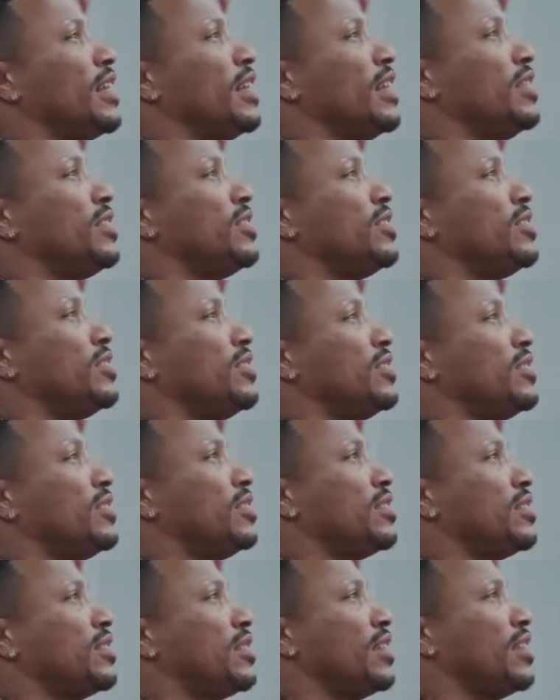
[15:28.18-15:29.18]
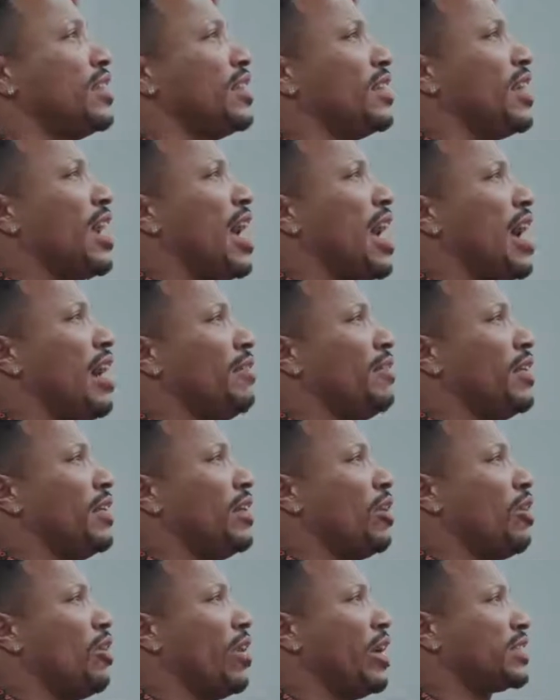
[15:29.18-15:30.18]
it's have a
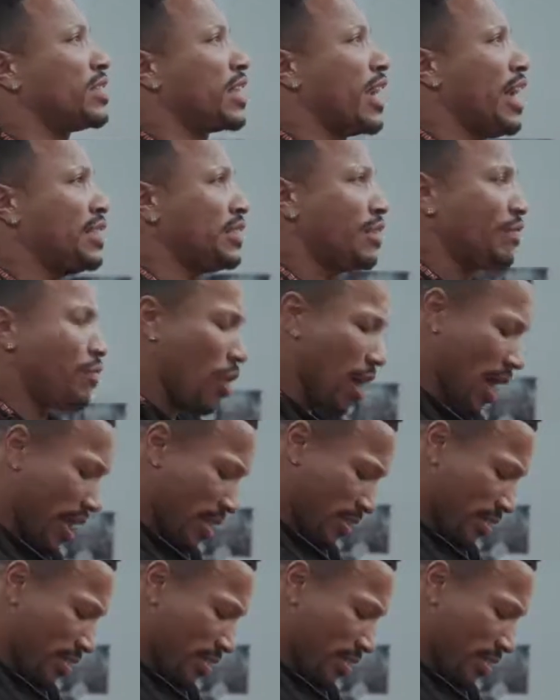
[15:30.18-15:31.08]
large Cajun fry